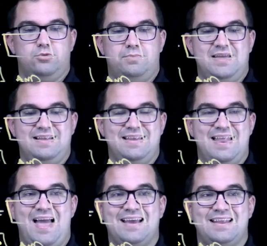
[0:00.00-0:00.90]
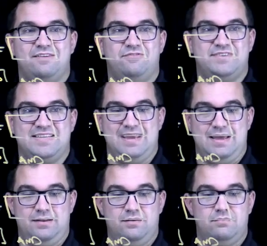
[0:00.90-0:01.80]
could be
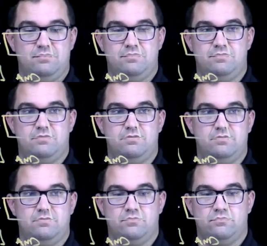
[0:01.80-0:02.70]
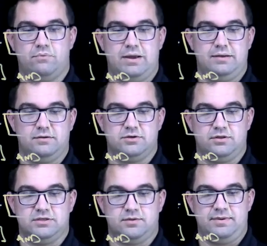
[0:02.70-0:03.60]
-10, right?
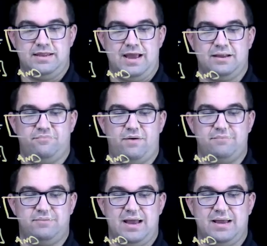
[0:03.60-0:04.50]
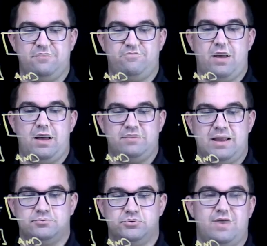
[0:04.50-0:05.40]
So this could be -5, -5, in
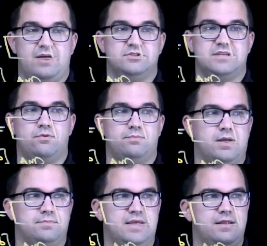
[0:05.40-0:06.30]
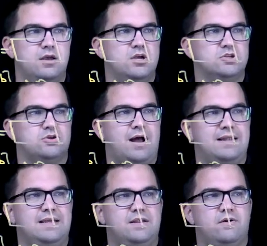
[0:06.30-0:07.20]
absolute values that would become 10. So
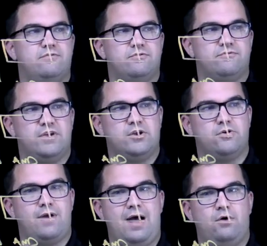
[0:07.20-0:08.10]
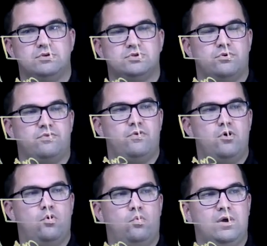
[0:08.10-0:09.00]
I need to figure out sort of
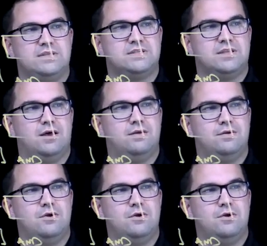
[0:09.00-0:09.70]
what's the